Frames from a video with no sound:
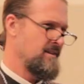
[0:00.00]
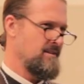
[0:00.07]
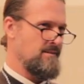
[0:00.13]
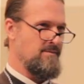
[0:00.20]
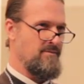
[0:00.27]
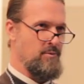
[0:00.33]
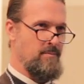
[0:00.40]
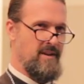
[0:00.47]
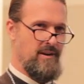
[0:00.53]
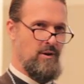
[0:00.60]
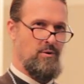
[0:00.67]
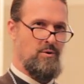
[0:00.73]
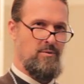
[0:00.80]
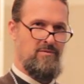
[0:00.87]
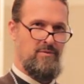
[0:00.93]
Some of you may know
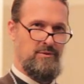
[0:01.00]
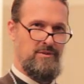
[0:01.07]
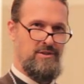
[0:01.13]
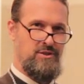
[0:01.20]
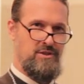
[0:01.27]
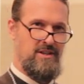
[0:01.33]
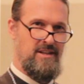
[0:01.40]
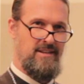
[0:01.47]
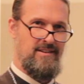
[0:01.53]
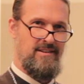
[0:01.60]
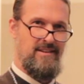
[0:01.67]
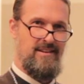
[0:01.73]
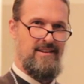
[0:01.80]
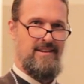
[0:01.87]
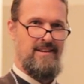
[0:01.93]
who Fulton Sheen
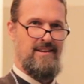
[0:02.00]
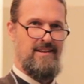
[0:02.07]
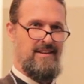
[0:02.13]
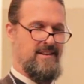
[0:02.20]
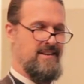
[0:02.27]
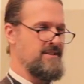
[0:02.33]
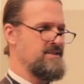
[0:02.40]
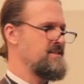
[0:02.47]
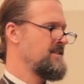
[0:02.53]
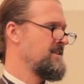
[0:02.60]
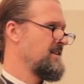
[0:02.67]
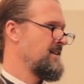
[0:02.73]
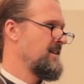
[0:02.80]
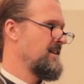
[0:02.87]
is.